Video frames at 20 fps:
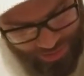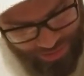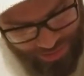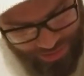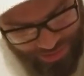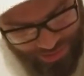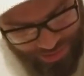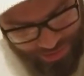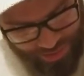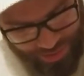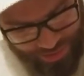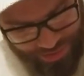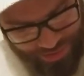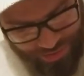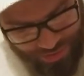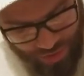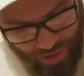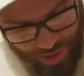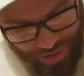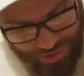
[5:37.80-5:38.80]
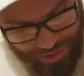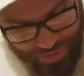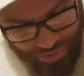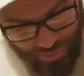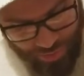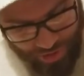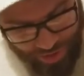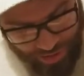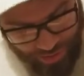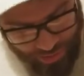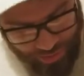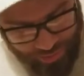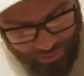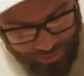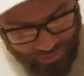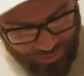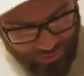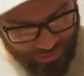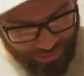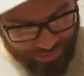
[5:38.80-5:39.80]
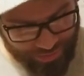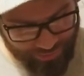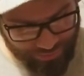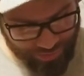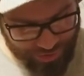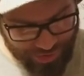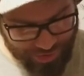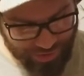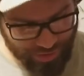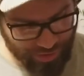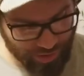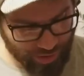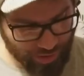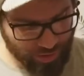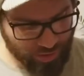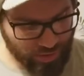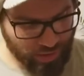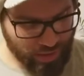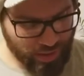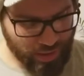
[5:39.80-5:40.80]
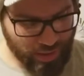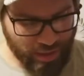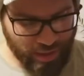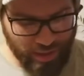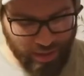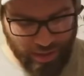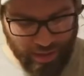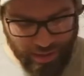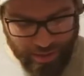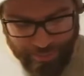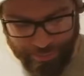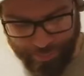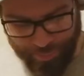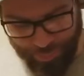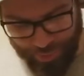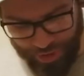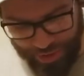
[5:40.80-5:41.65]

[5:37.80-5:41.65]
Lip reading: sons and daughters will, for sure. And